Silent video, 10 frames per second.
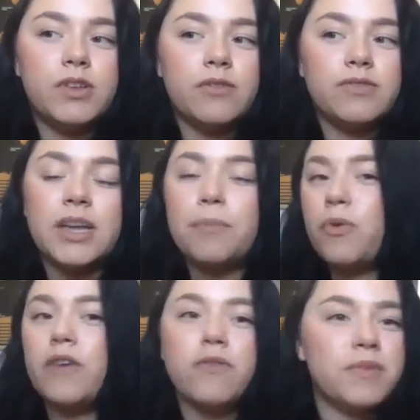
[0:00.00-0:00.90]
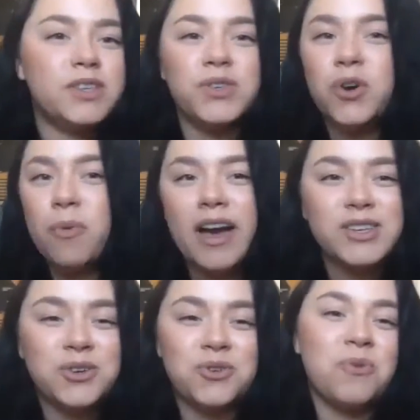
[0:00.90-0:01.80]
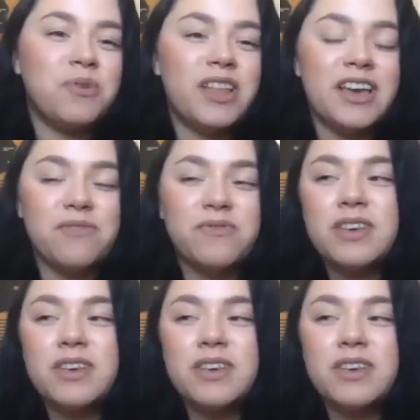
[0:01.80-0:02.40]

step away from this, you go back to your normal life.